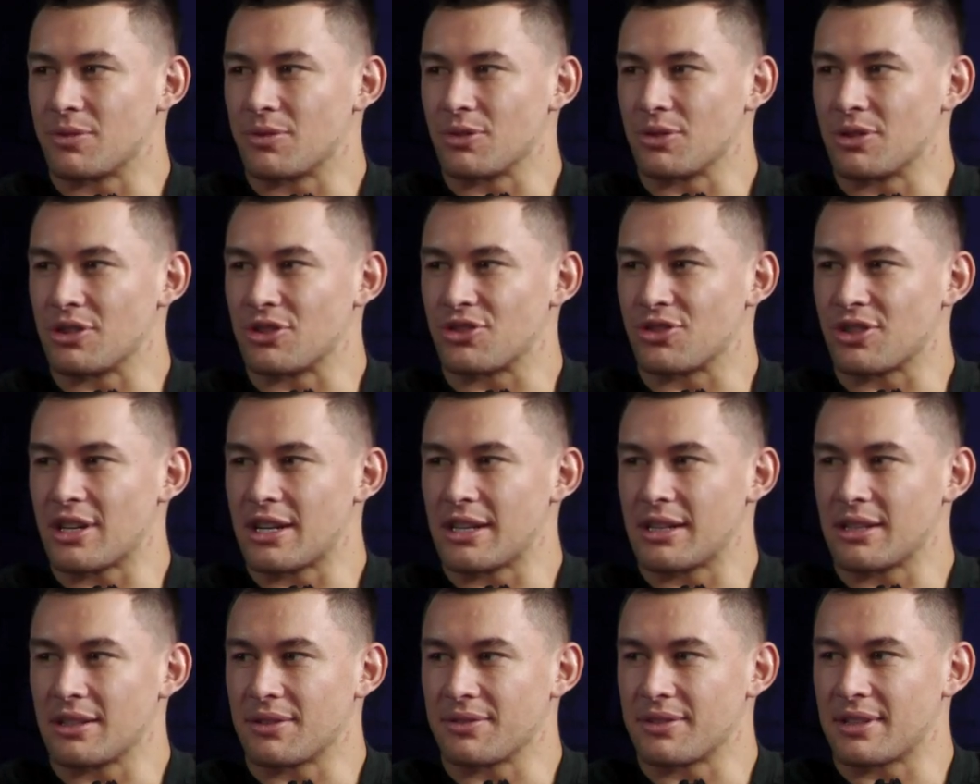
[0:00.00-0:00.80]
before the
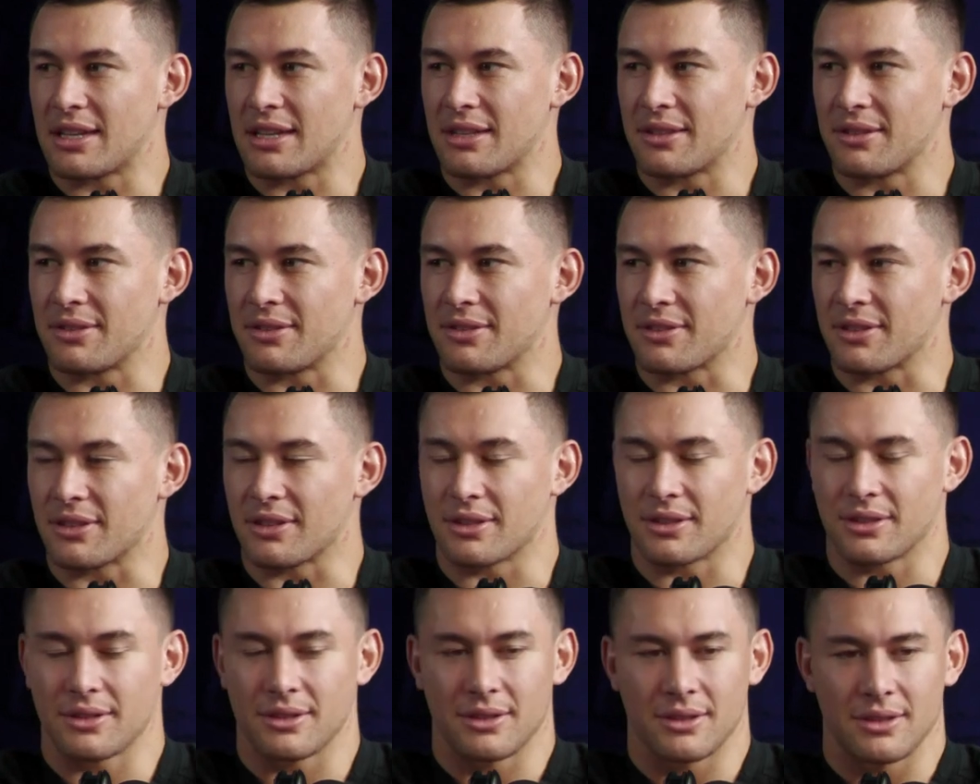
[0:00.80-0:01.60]
training I've done.
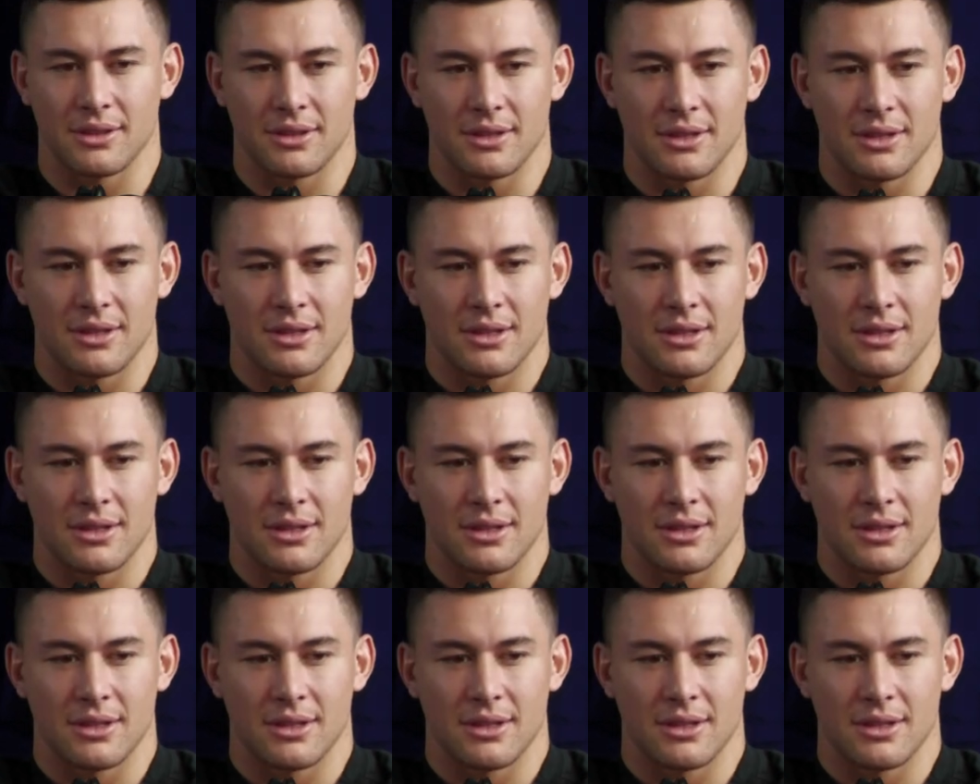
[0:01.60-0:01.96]
So, right.